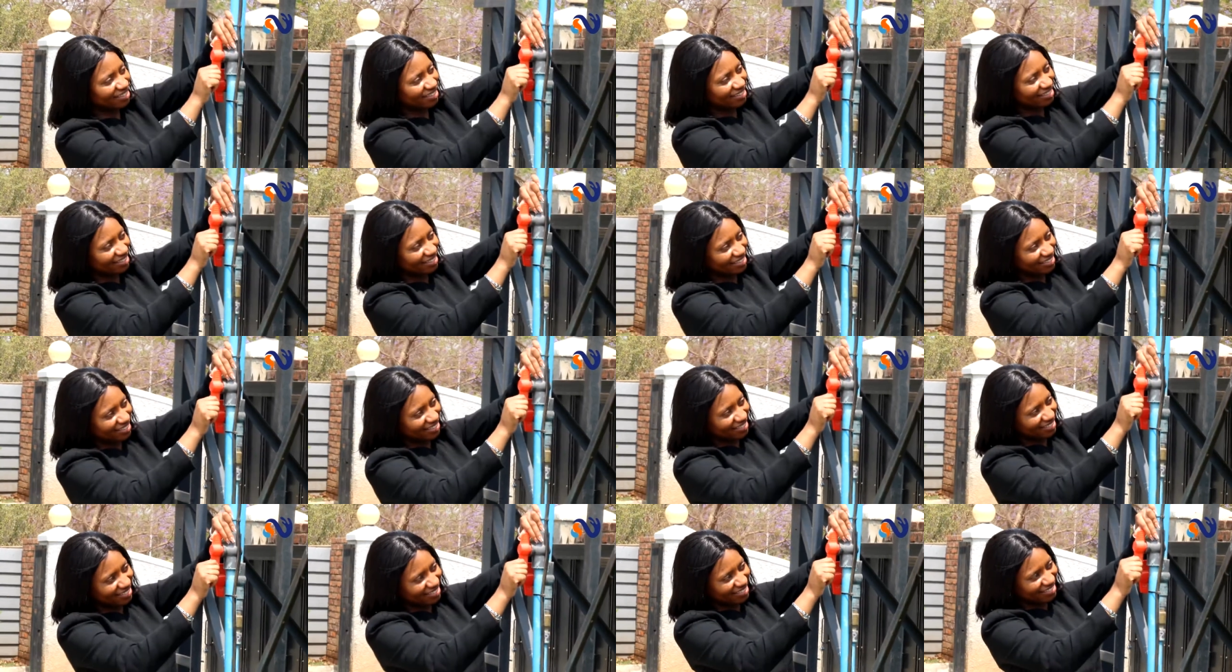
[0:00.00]
The
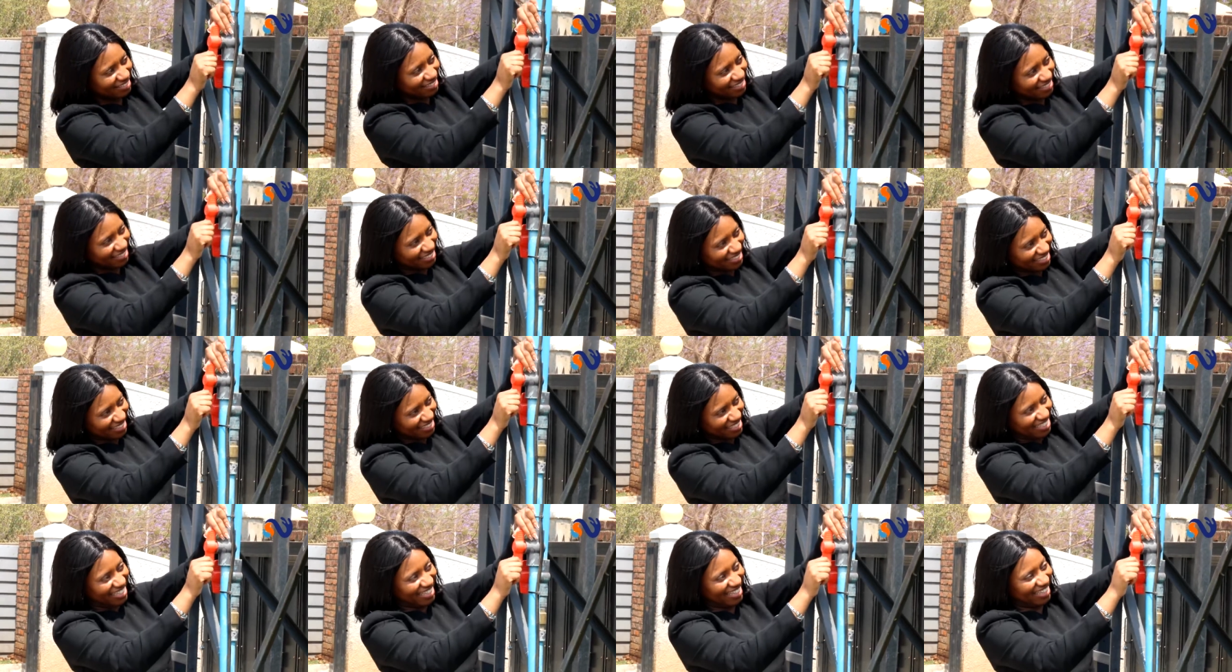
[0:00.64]
first thing
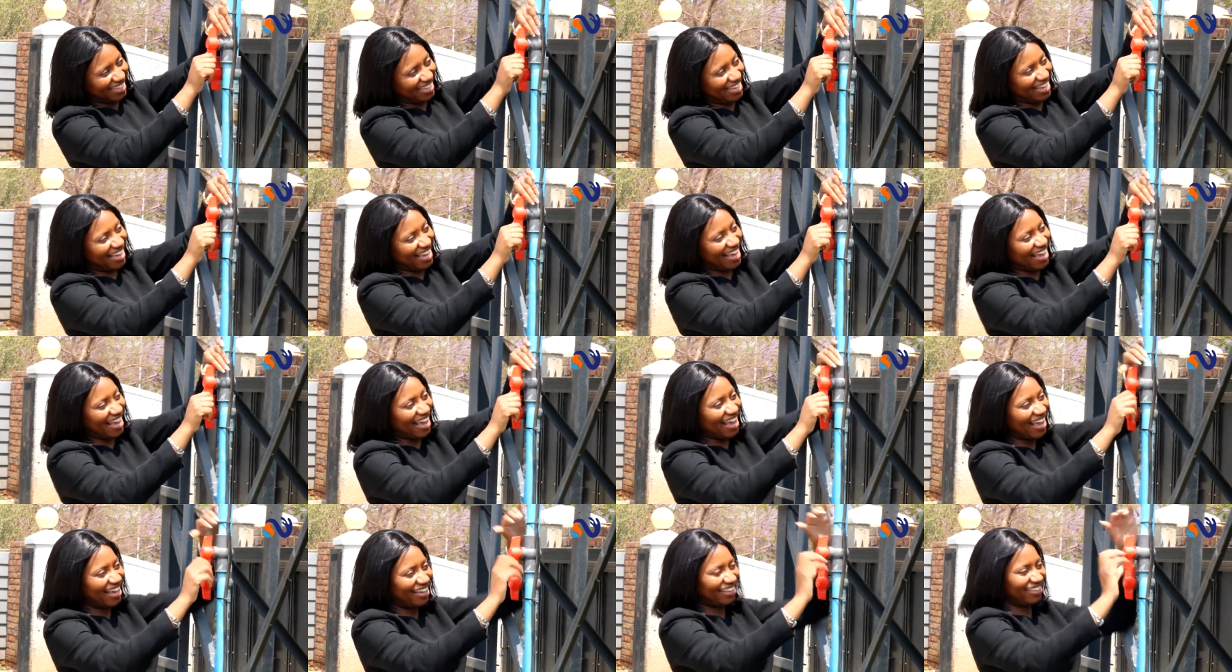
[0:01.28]
I've got to
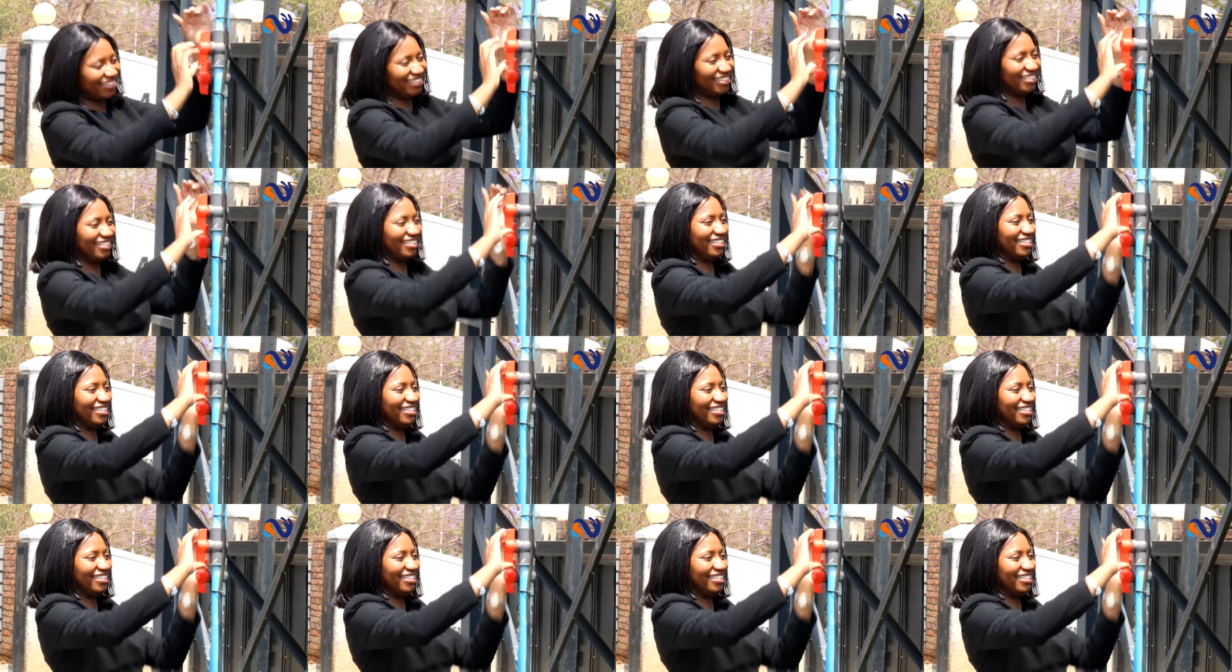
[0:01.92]
mention is